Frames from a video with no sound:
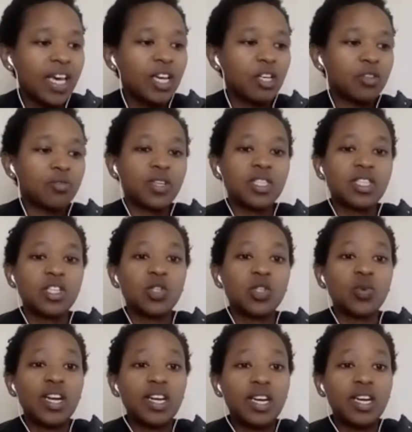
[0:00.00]
it fits
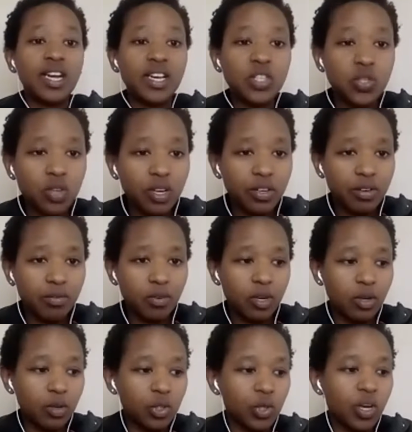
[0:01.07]
into an industrial
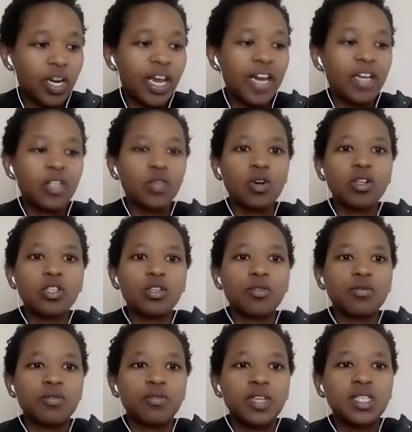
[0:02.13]
revolution, and it also
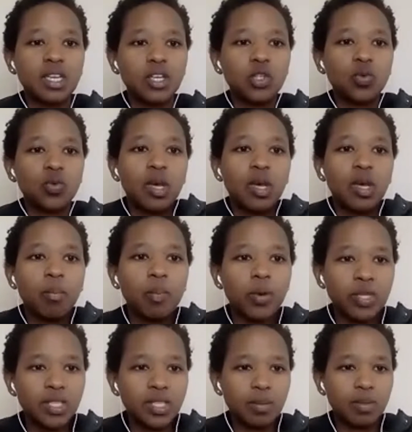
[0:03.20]
fits into
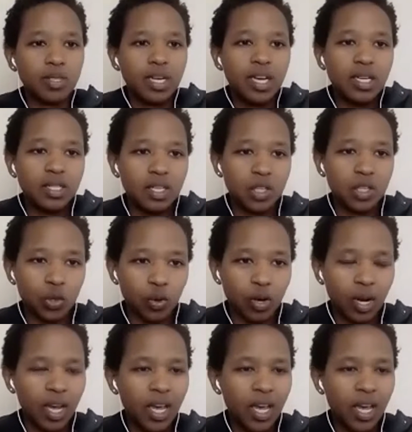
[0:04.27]
import subsidization.